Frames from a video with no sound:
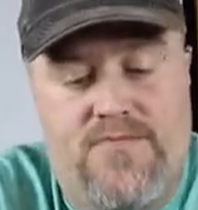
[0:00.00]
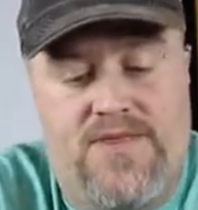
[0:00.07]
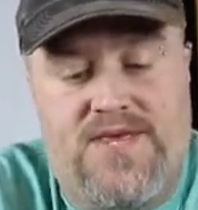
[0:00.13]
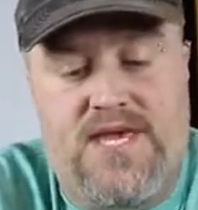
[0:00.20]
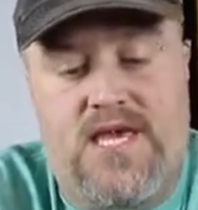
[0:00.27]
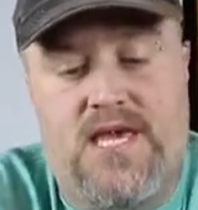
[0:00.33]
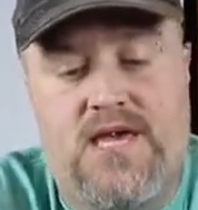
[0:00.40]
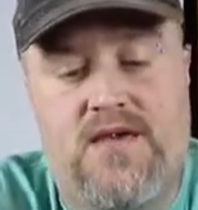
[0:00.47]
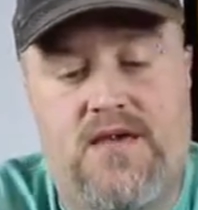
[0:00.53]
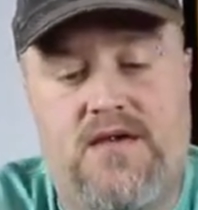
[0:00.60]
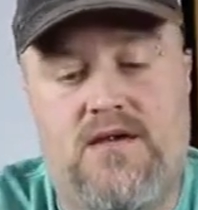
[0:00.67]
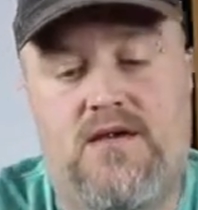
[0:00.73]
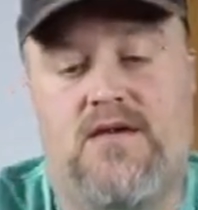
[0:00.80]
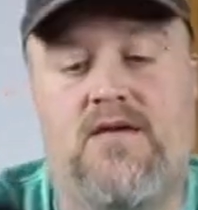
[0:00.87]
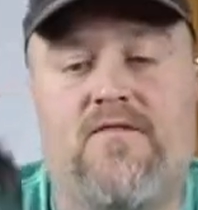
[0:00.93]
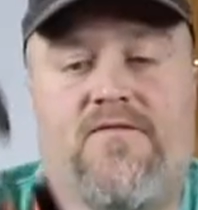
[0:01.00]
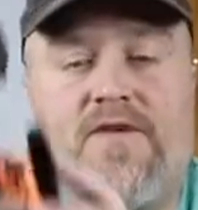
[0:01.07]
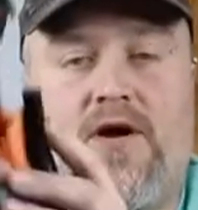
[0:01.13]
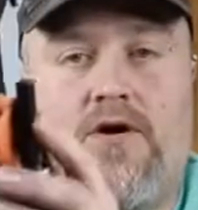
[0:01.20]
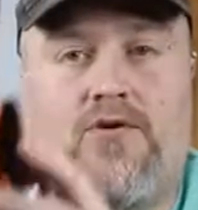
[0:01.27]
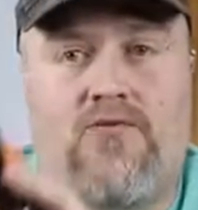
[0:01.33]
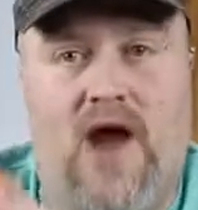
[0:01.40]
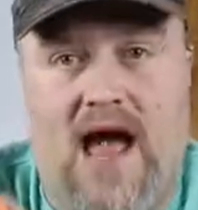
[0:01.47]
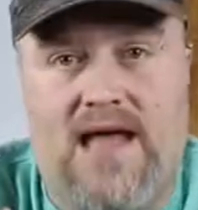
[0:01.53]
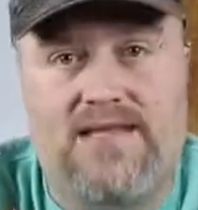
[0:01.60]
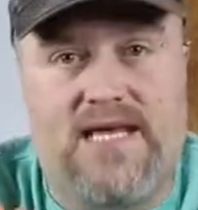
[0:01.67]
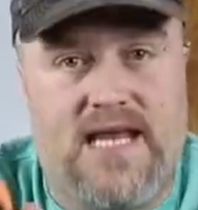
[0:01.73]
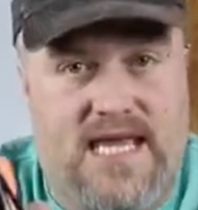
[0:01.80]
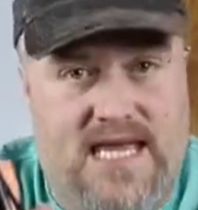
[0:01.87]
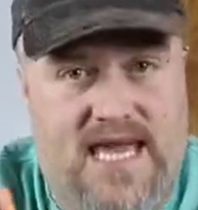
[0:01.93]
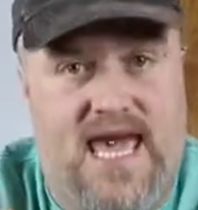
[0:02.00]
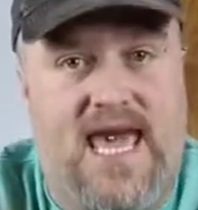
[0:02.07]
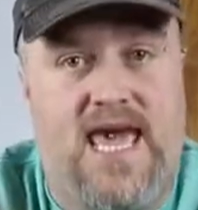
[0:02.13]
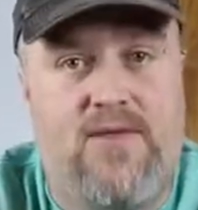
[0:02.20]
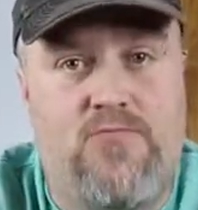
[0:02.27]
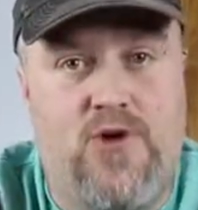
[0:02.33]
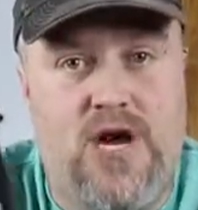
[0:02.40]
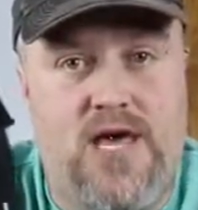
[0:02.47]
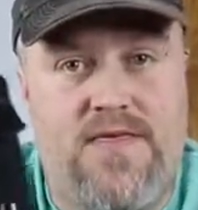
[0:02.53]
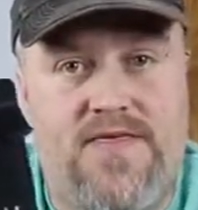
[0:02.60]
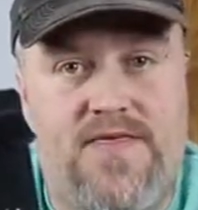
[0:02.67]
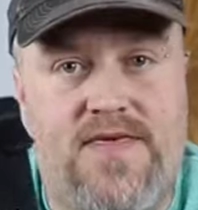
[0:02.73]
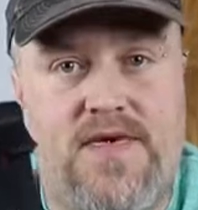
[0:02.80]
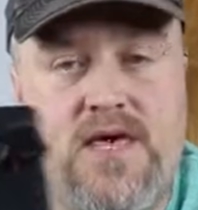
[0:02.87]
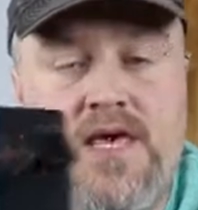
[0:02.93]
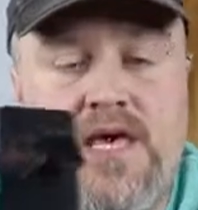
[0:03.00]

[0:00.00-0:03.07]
The ferro rod that it came with